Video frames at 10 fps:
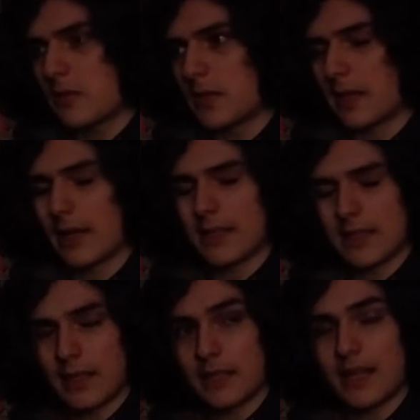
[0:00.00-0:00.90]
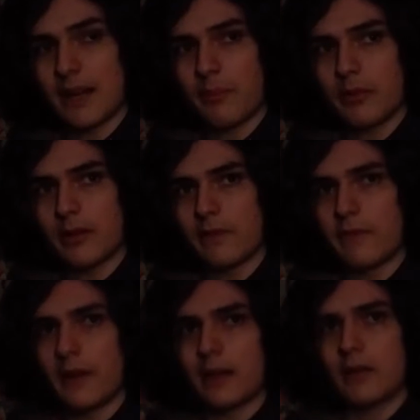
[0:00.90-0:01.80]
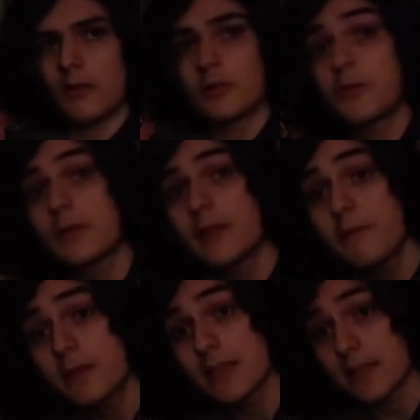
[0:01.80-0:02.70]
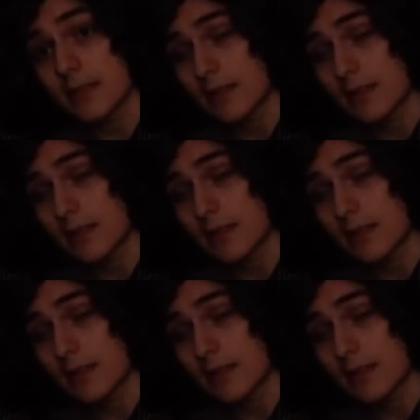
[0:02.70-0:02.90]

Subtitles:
using it as an example of cultural differences,